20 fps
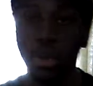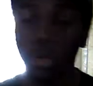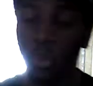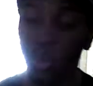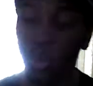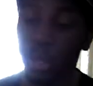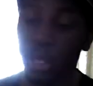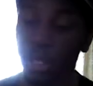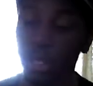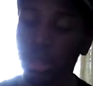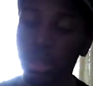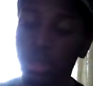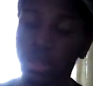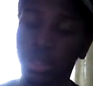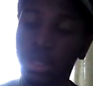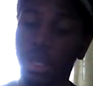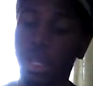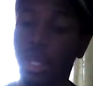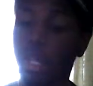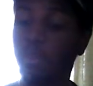Wii
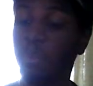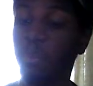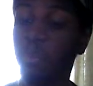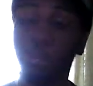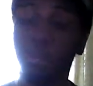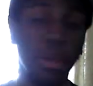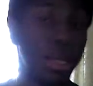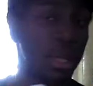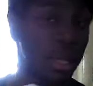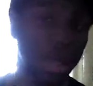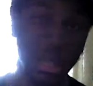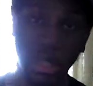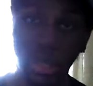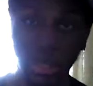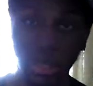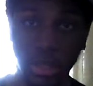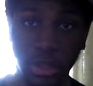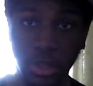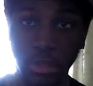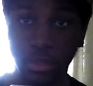in mint
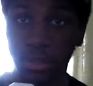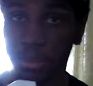condition,